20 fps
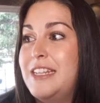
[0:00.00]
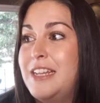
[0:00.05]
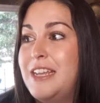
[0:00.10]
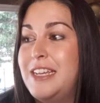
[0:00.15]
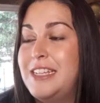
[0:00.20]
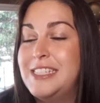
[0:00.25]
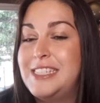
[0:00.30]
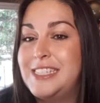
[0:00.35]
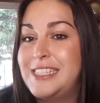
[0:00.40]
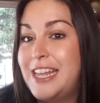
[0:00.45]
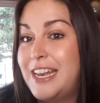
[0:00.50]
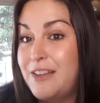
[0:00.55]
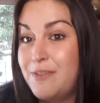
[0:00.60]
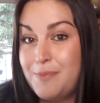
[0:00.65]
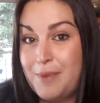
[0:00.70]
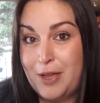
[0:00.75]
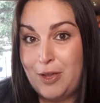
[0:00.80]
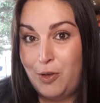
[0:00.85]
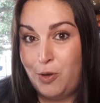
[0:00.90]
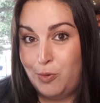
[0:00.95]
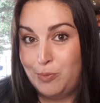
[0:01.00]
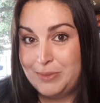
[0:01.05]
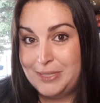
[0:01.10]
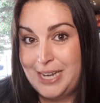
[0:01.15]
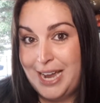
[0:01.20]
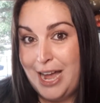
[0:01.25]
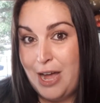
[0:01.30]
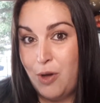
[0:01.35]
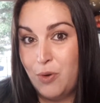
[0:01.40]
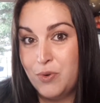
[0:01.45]
instead of my
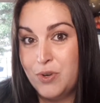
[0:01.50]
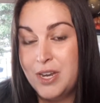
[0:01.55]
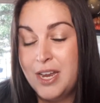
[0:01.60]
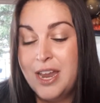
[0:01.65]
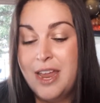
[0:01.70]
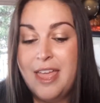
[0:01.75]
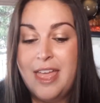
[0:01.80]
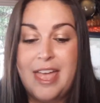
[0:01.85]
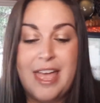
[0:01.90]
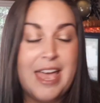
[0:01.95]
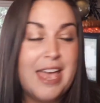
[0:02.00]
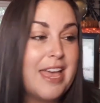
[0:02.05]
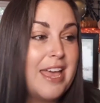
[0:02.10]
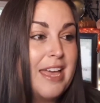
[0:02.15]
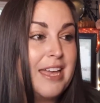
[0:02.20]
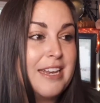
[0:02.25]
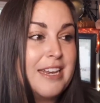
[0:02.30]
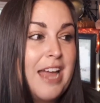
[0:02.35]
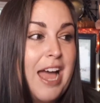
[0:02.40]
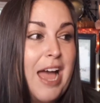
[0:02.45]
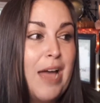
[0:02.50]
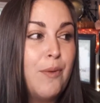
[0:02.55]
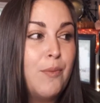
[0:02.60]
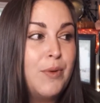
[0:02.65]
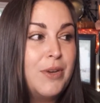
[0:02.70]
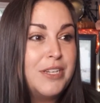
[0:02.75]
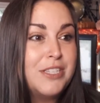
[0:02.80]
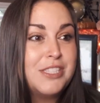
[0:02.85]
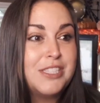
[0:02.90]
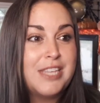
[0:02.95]
hometown. And I
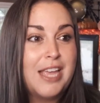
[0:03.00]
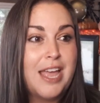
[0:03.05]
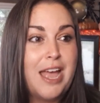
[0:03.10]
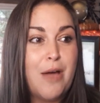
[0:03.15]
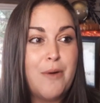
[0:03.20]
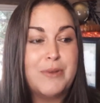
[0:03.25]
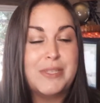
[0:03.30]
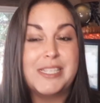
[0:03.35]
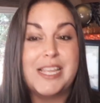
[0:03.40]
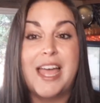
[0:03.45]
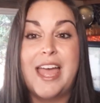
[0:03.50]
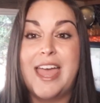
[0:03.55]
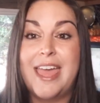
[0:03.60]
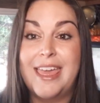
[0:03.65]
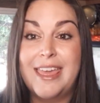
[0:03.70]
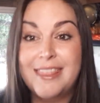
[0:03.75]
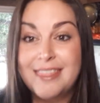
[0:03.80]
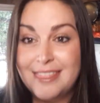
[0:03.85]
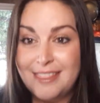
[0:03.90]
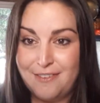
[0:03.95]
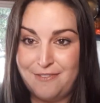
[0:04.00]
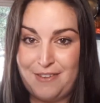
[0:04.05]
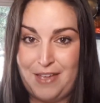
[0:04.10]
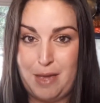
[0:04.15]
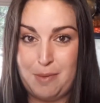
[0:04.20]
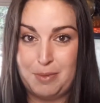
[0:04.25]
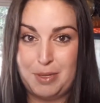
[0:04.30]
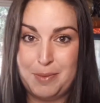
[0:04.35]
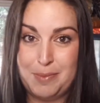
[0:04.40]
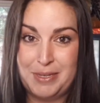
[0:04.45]
wouldn't say I was in the
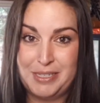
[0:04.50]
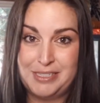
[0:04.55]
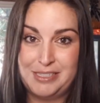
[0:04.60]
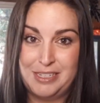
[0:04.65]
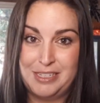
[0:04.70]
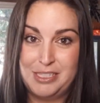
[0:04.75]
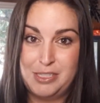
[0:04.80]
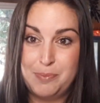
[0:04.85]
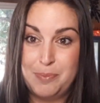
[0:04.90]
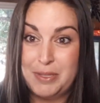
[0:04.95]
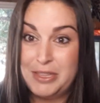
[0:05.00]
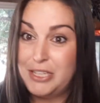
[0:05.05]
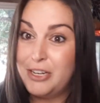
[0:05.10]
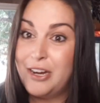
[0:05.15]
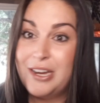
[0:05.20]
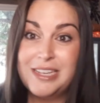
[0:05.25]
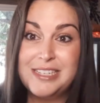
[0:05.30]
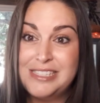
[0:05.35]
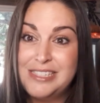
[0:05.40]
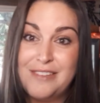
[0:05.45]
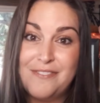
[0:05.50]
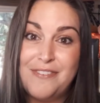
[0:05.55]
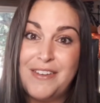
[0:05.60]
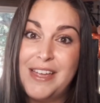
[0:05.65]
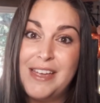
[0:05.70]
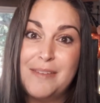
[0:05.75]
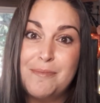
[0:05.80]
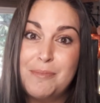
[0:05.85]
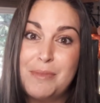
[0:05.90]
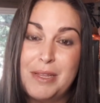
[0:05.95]
family business, but there is a
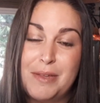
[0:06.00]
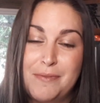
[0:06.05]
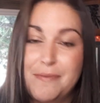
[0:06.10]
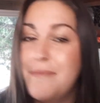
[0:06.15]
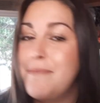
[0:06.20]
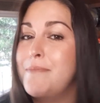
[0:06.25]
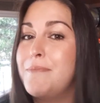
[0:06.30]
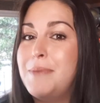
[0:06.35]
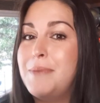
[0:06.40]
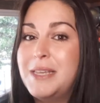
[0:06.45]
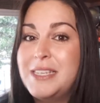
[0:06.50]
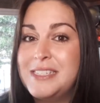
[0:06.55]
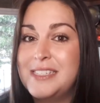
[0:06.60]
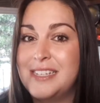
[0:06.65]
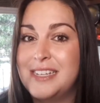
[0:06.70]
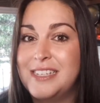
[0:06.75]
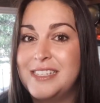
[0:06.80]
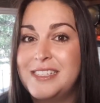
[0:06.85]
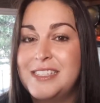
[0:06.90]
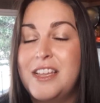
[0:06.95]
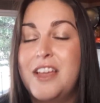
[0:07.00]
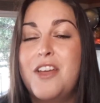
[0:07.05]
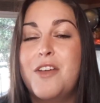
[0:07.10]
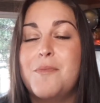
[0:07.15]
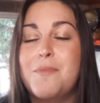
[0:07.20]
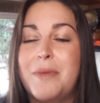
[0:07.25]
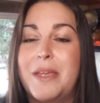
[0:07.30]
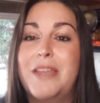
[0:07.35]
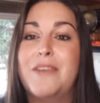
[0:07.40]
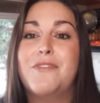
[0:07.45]
family business
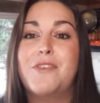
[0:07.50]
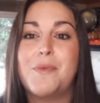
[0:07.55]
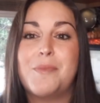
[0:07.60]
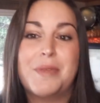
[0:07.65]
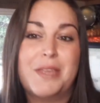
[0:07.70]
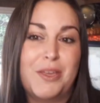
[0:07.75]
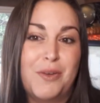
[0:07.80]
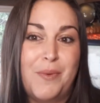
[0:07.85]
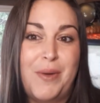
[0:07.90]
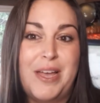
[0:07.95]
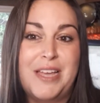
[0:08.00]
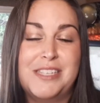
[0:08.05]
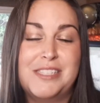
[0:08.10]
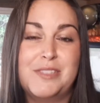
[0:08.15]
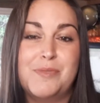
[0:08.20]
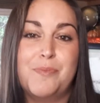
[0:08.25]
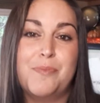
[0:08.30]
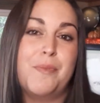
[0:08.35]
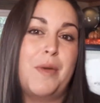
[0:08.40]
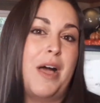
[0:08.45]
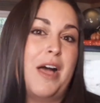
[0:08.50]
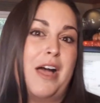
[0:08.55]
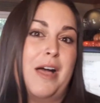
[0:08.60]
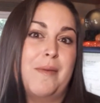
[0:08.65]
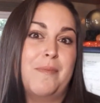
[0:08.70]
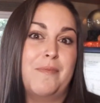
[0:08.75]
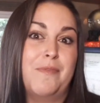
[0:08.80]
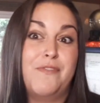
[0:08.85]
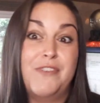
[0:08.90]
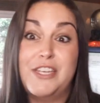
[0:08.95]
being from Key West,
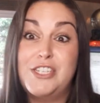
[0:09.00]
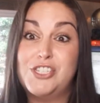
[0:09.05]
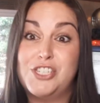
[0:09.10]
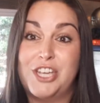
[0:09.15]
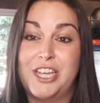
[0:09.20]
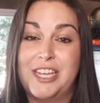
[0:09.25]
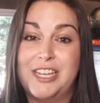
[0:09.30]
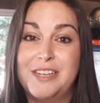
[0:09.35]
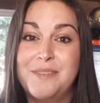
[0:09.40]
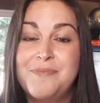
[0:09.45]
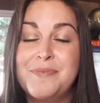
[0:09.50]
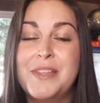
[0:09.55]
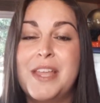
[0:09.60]
um, fishing,